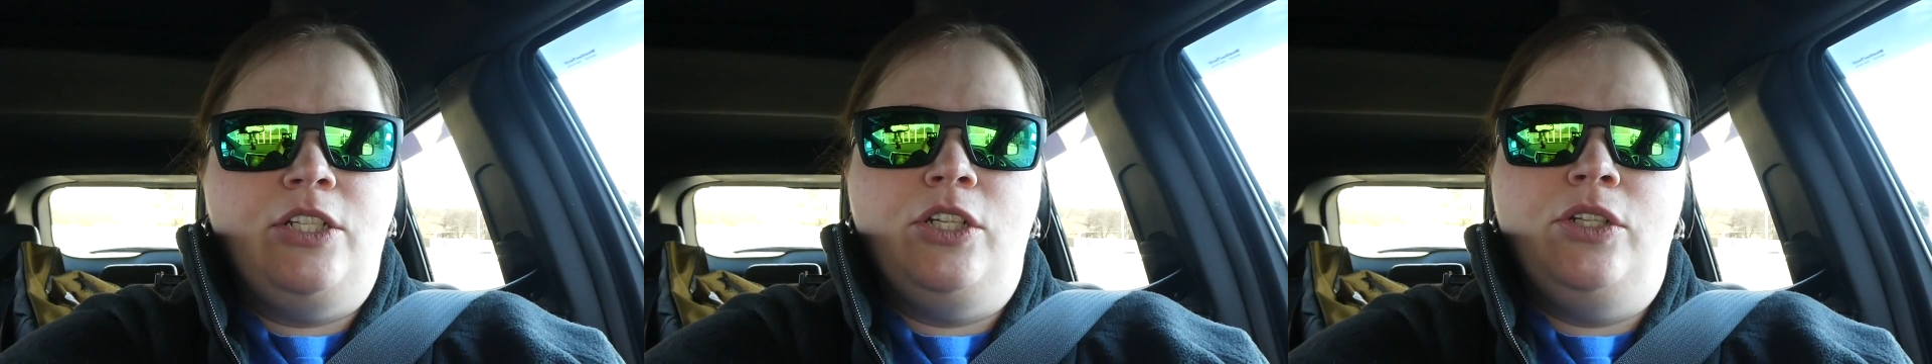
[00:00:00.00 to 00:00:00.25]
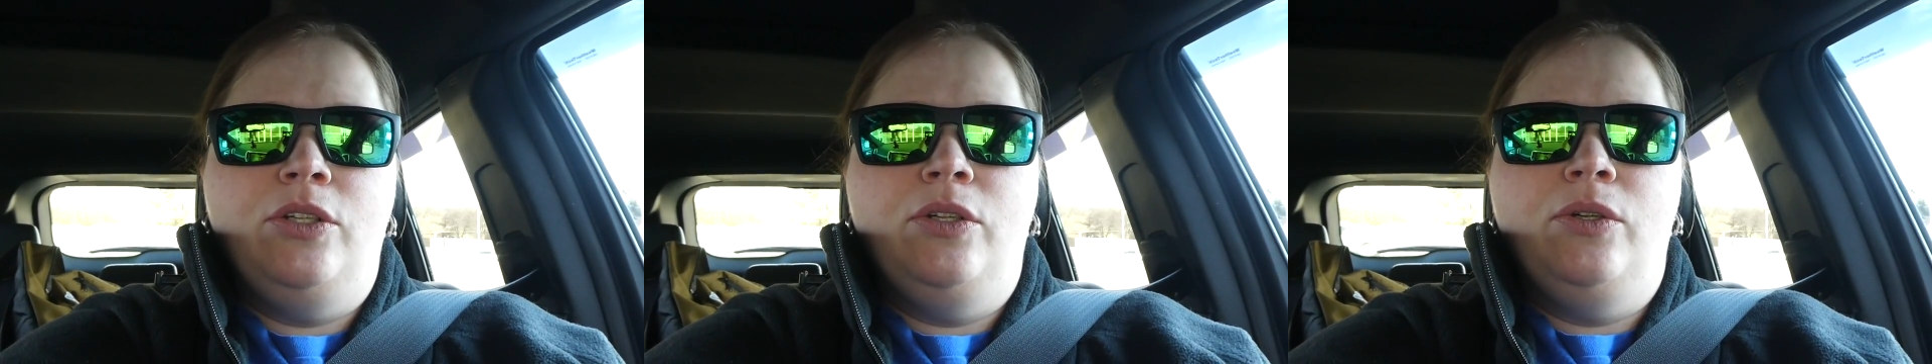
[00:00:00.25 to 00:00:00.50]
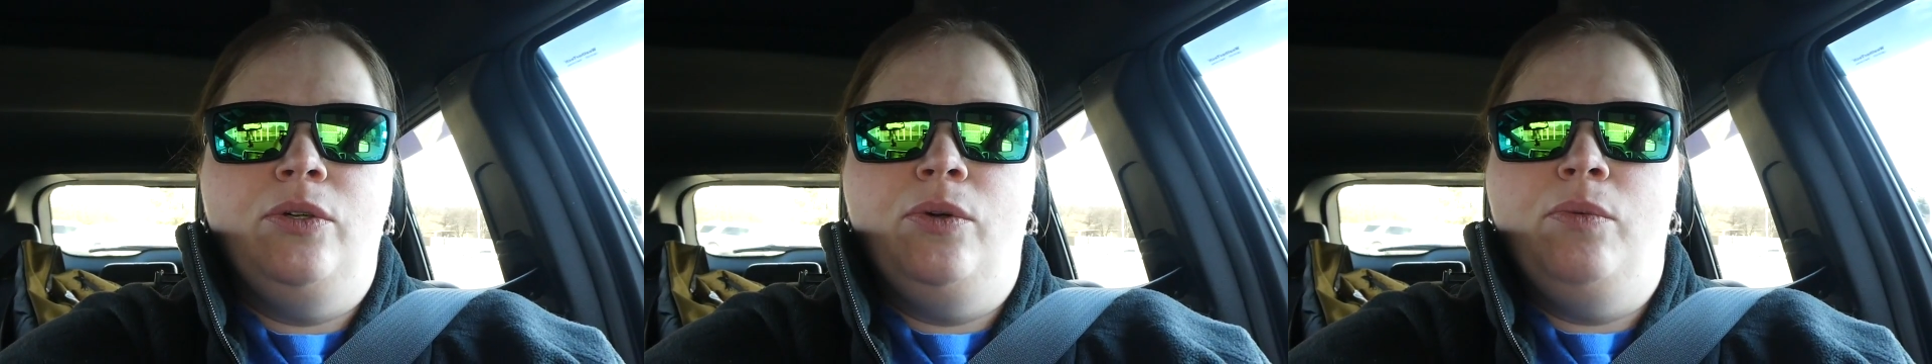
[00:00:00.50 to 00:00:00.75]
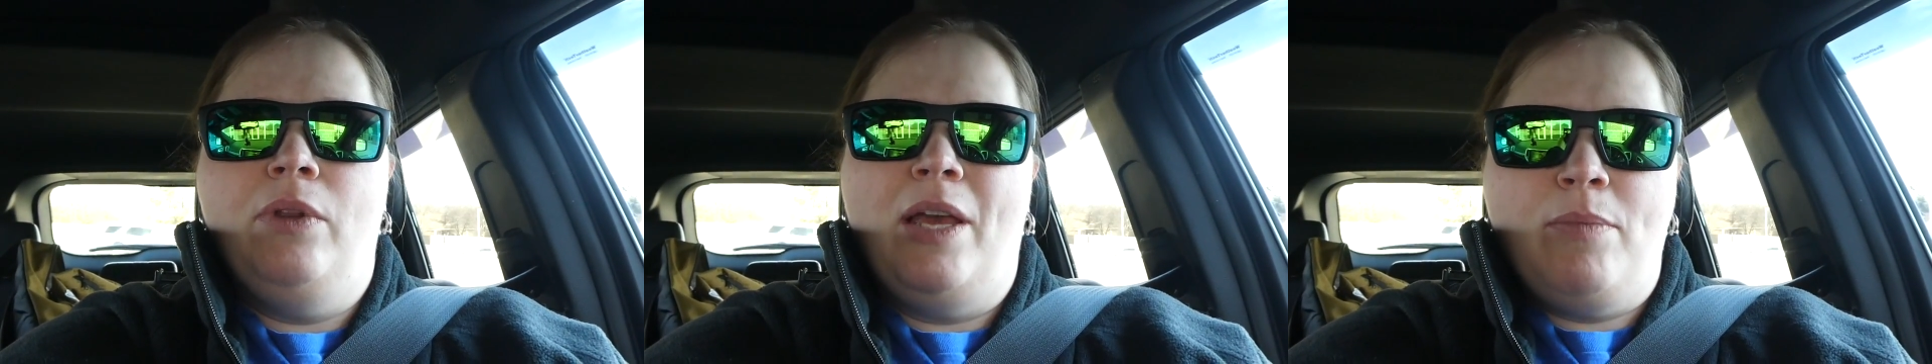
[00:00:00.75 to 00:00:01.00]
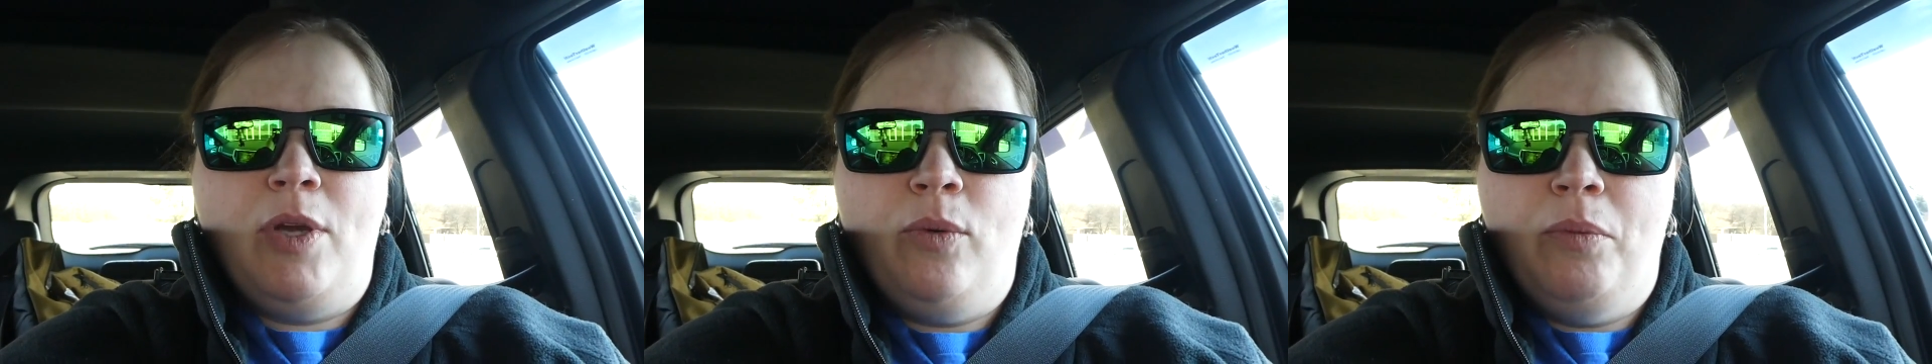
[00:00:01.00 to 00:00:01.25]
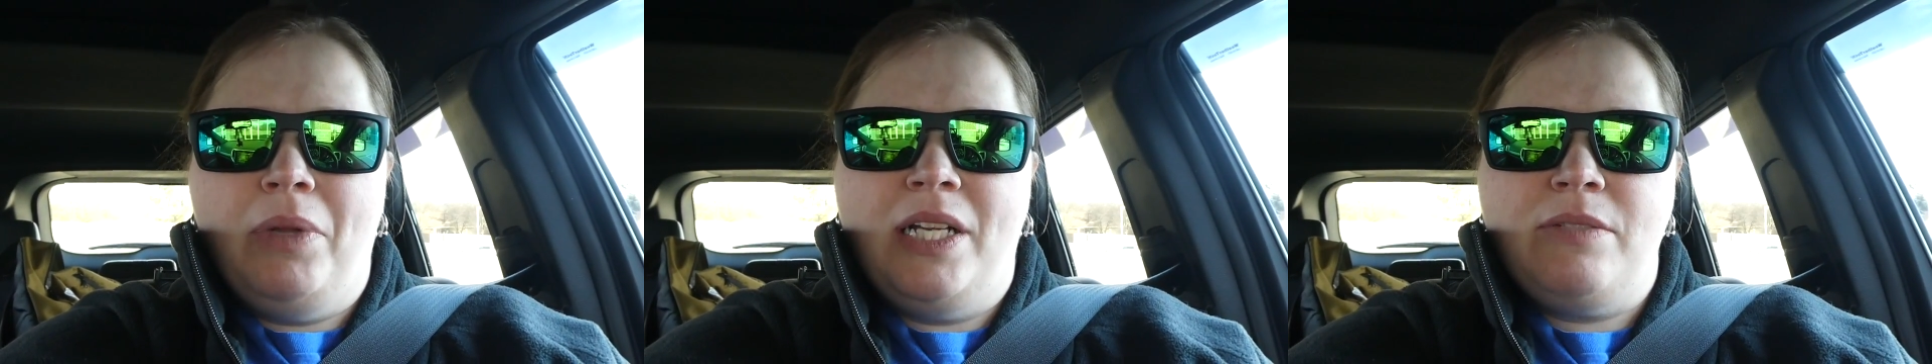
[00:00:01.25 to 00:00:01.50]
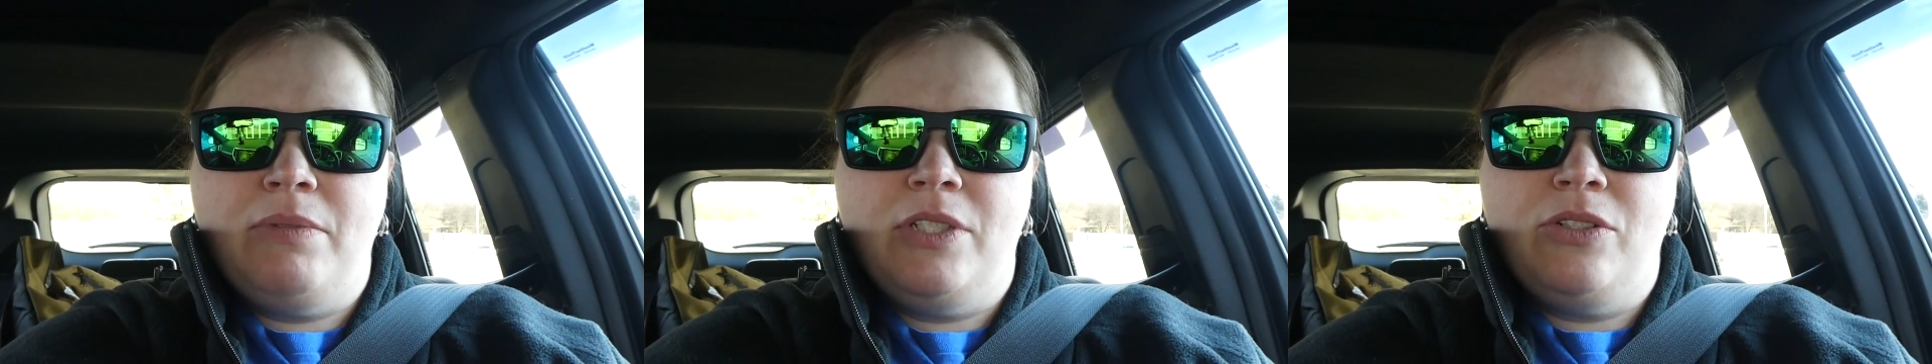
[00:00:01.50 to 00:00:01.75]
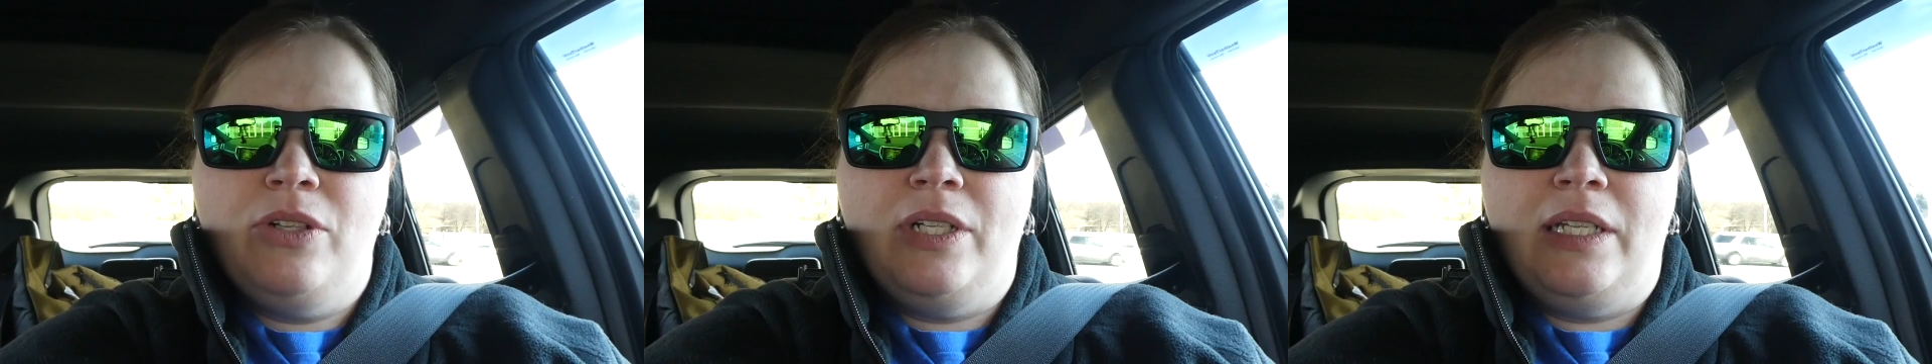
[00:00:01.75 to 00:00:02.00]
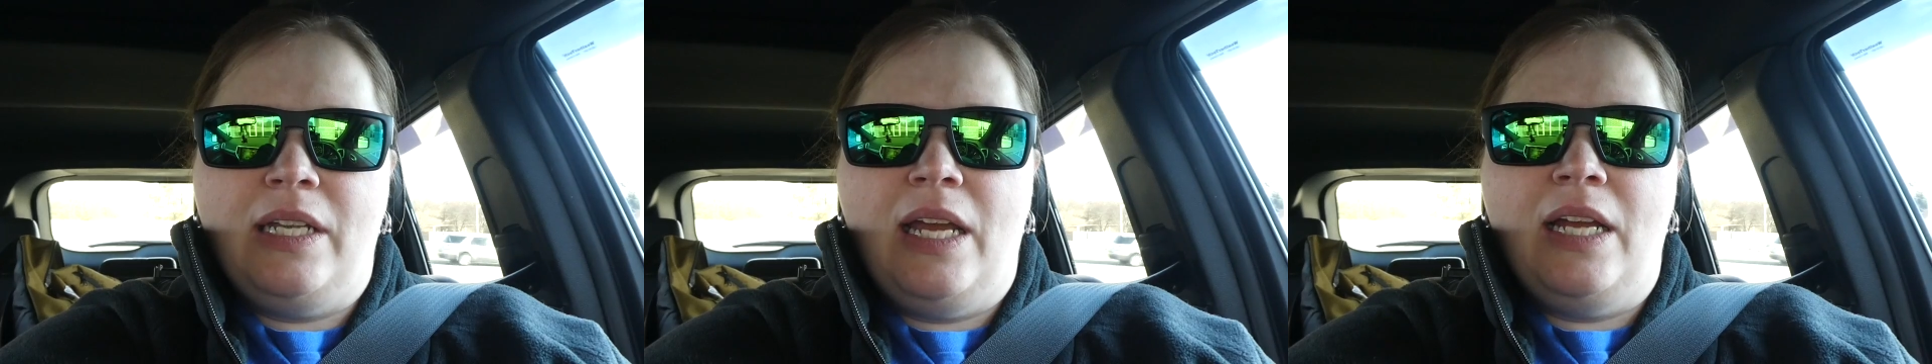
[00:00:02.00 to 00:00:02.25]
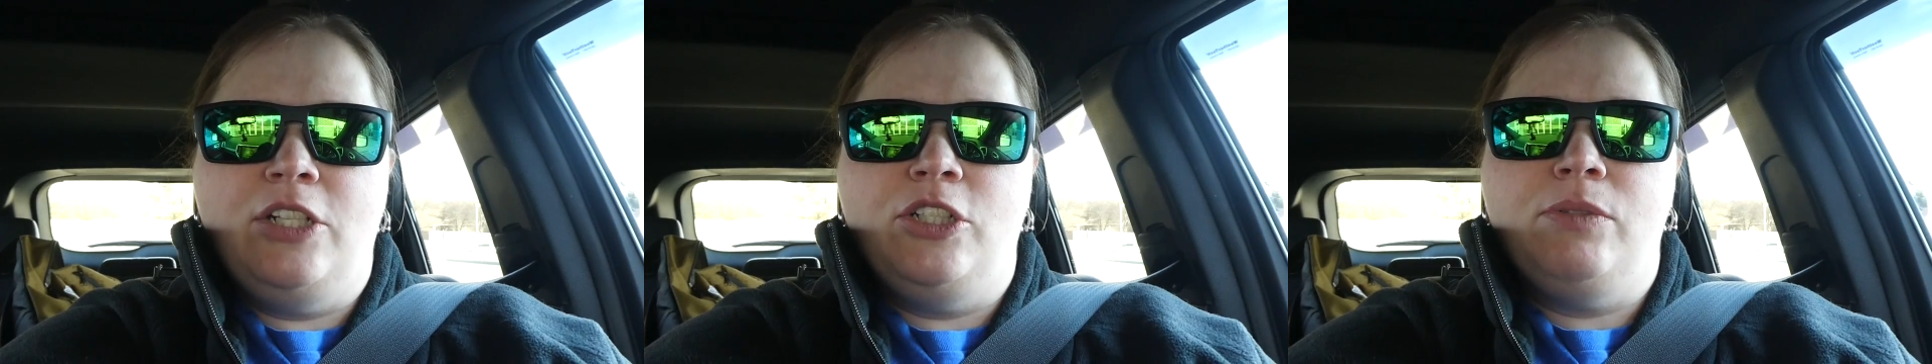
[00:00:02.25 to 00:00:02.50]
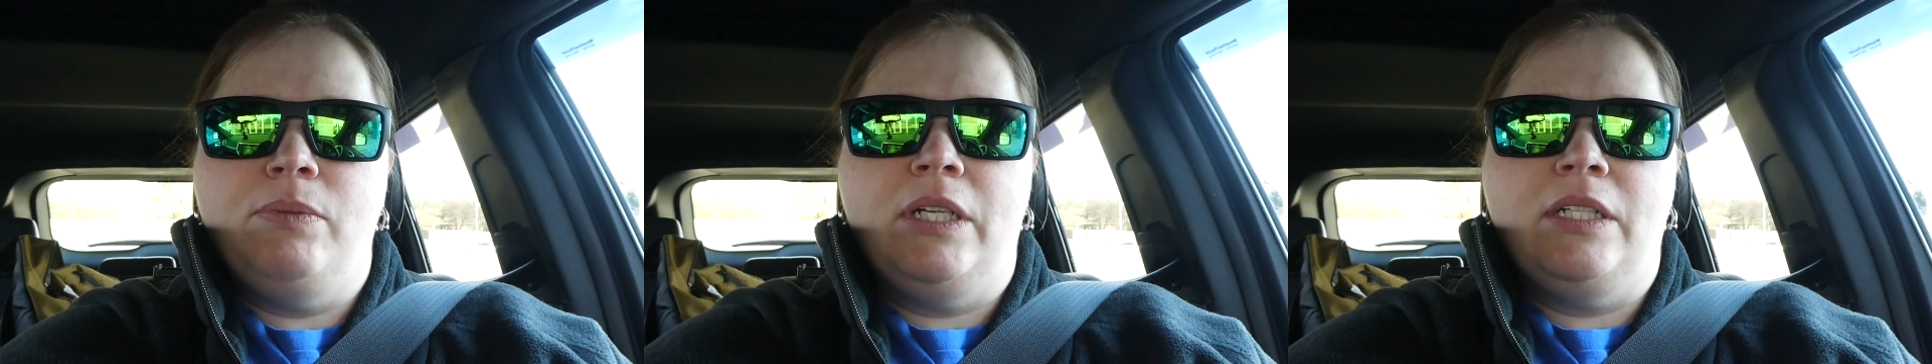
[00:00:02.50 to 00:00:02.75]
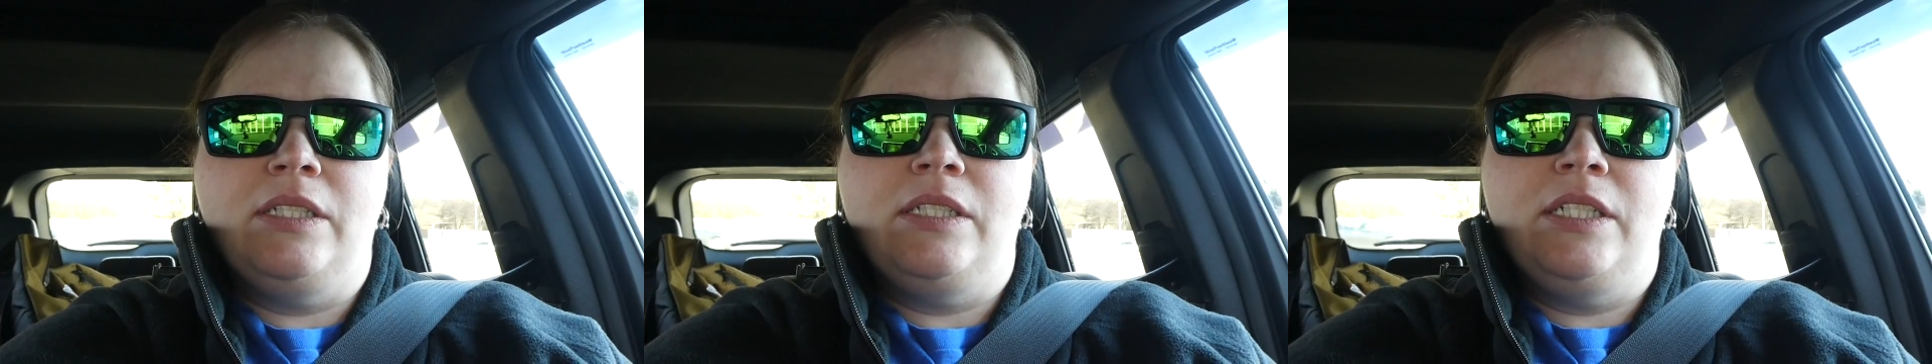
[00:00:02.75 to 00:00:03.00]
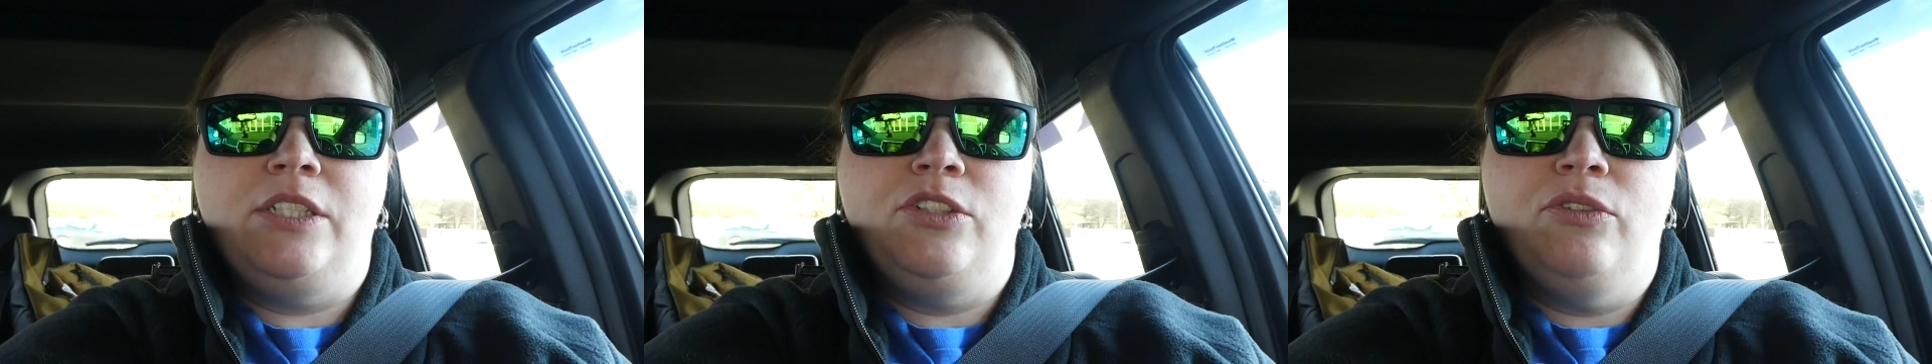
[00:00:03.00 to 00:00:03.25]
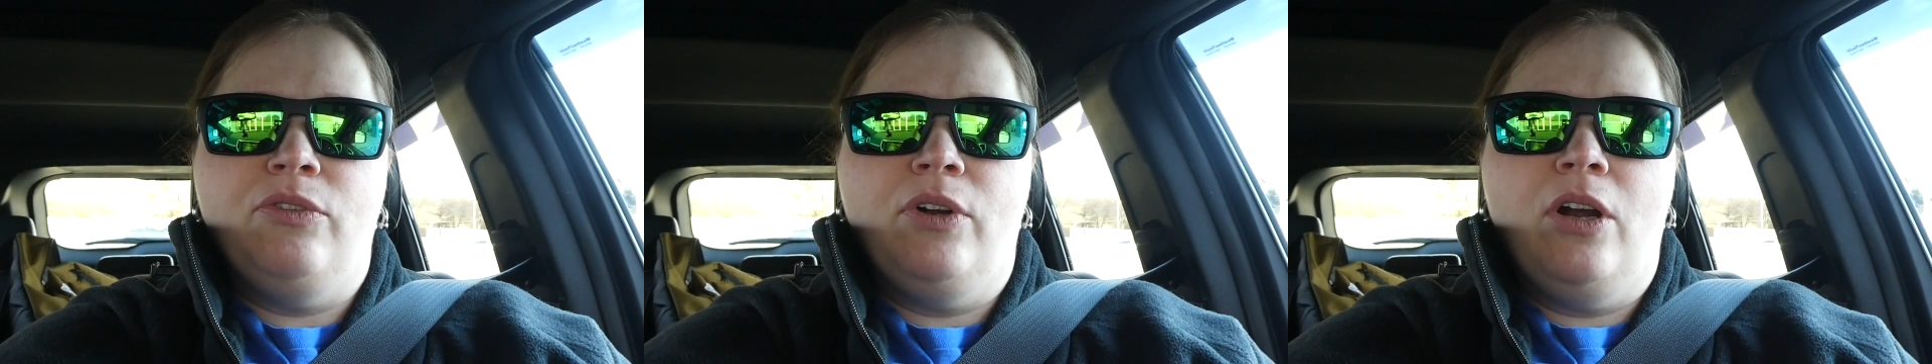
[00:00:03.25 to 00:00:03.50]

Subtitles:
to do like meal replacements during the day, just because it's easier for